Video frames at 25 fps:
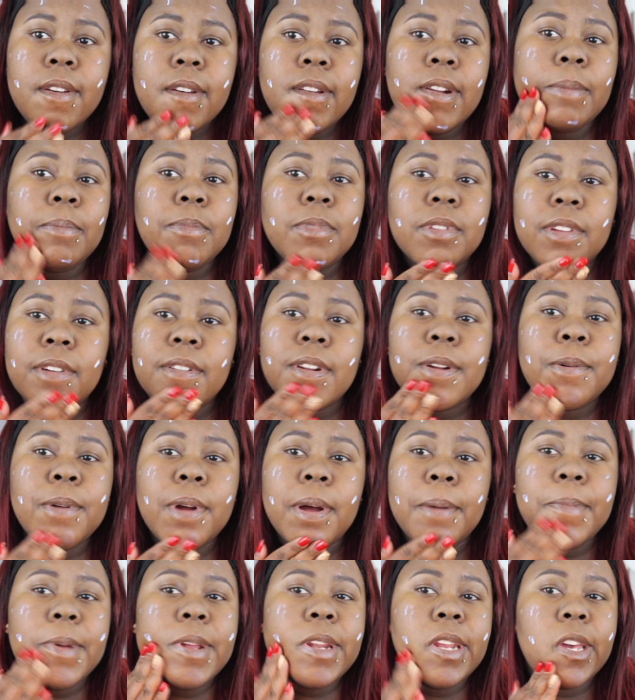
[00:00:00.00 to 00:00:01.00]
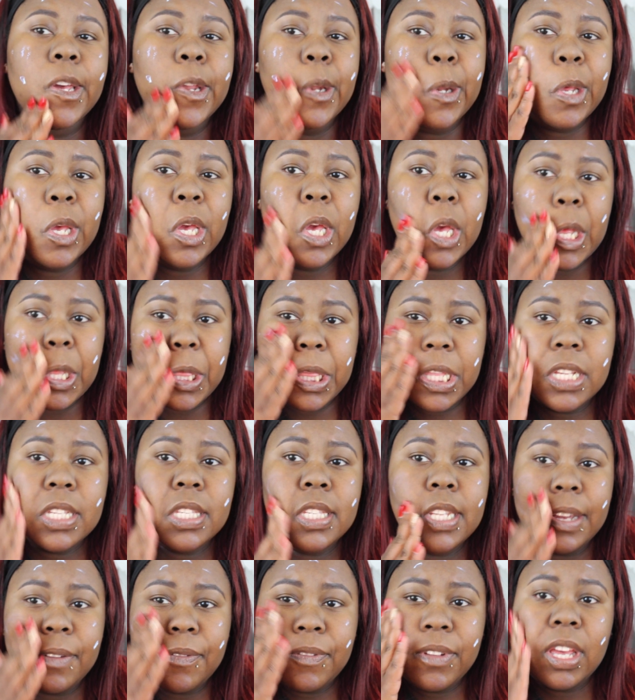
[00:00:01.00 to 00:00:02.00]
and I'm just gonna rub it in.
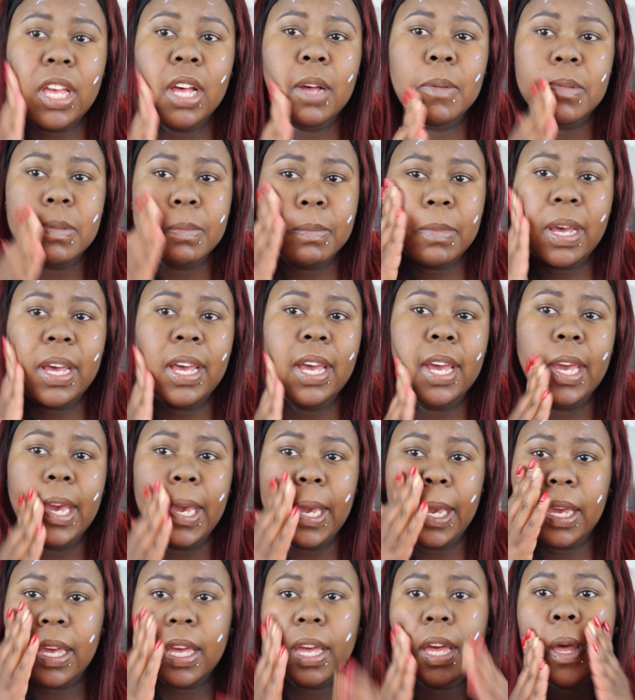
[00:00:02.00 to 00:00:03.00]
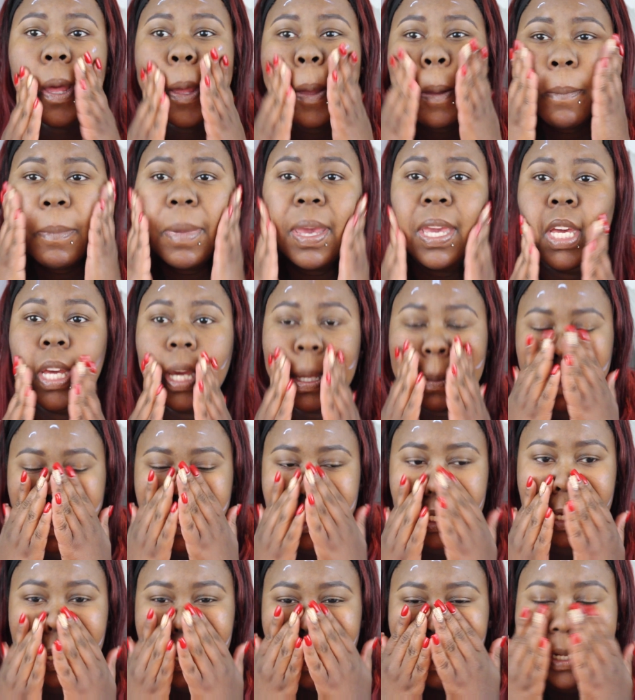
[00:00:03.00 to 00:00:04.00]
This definitely helps my makeup
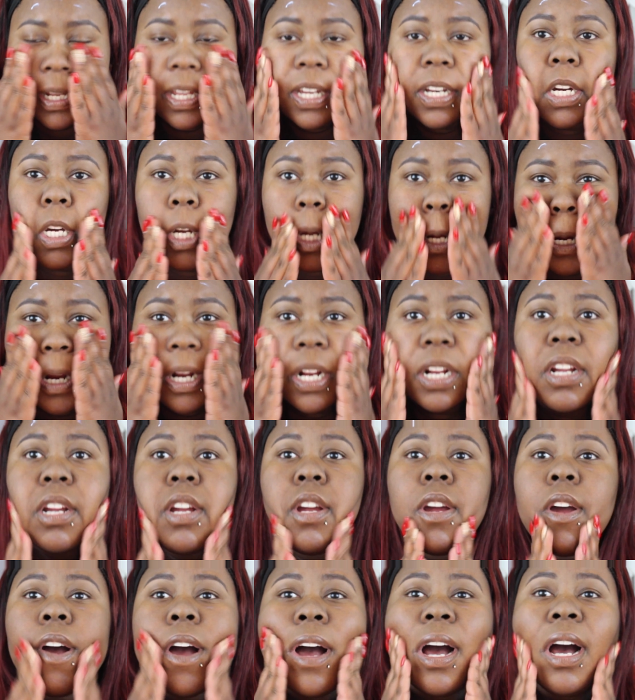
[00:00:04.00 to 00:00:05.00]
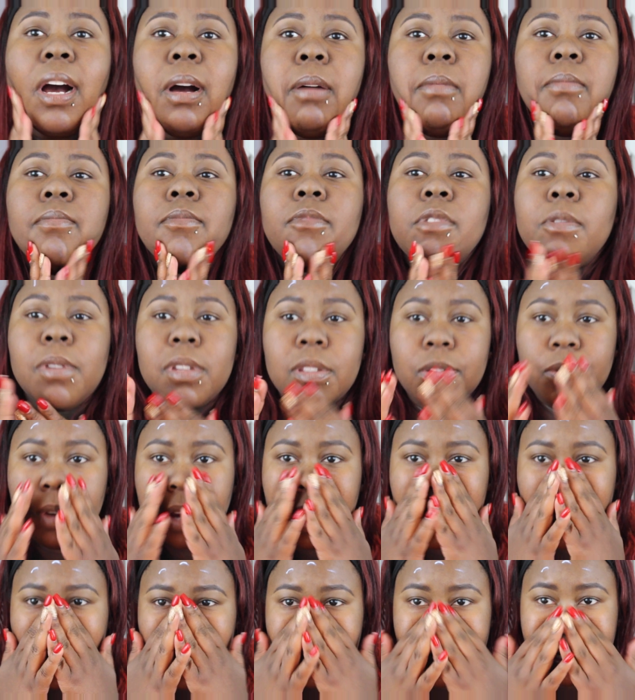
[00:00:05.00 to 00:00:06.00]
stay on longer. The reason
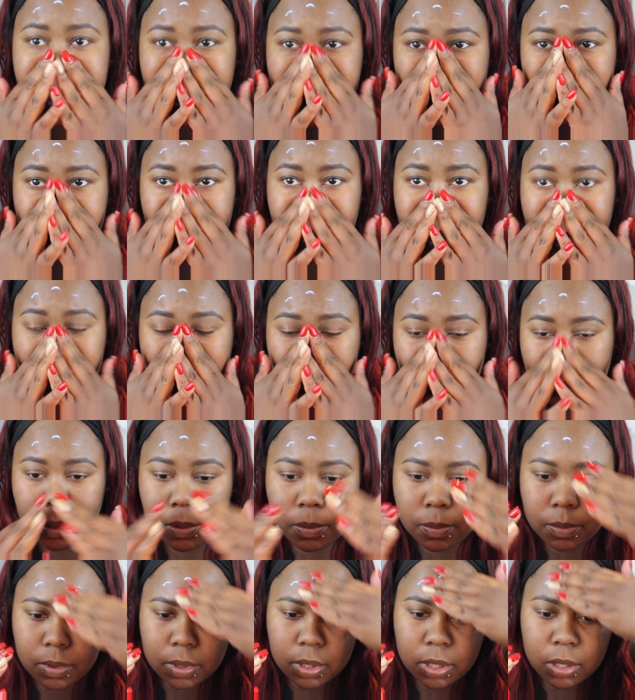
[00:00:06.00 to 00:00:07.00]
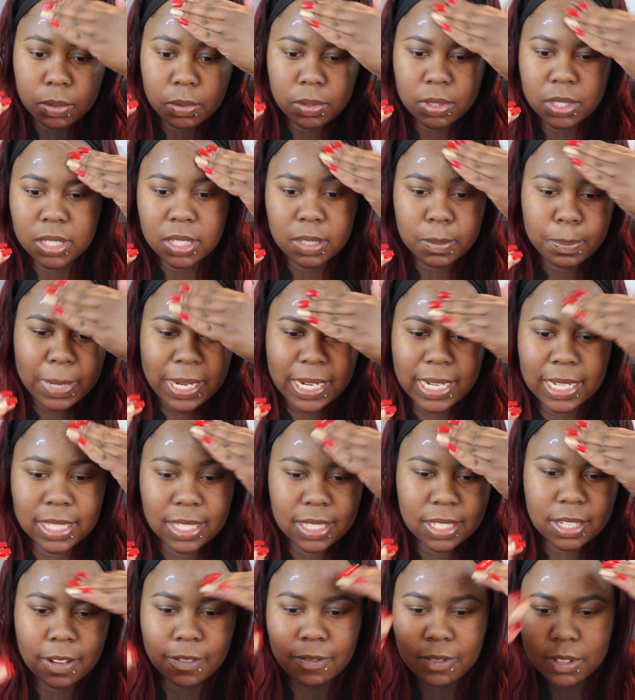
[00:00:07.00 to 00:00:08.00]
why I don't use this by
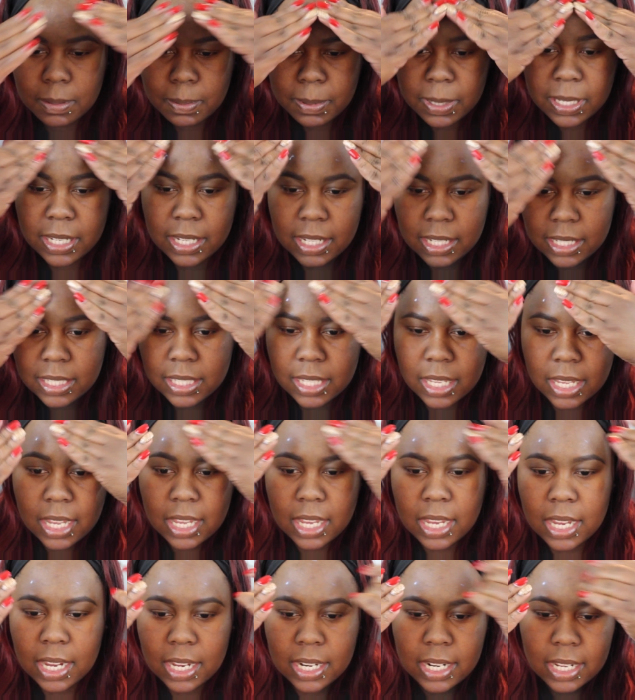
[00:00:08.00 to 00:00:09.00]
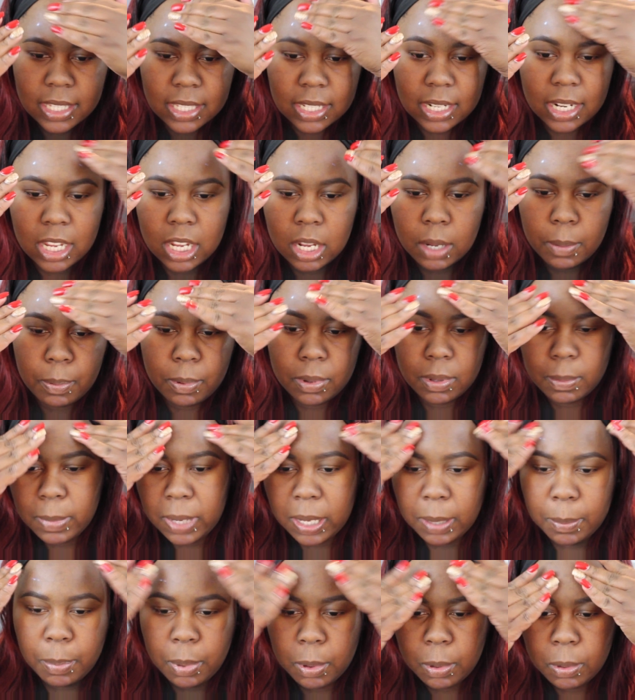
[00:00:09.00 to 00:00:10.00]
itself is because it doesn't help with
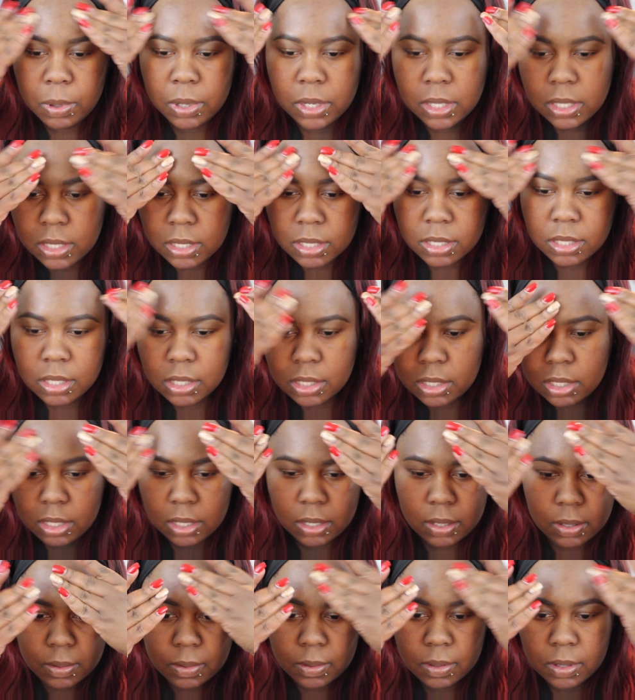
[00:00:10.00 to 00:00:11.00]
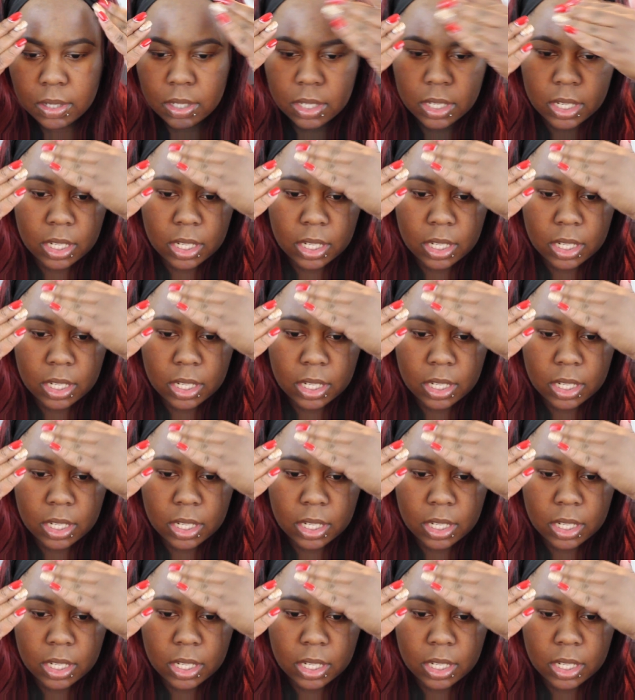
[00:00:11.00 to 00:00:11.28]
my pores. So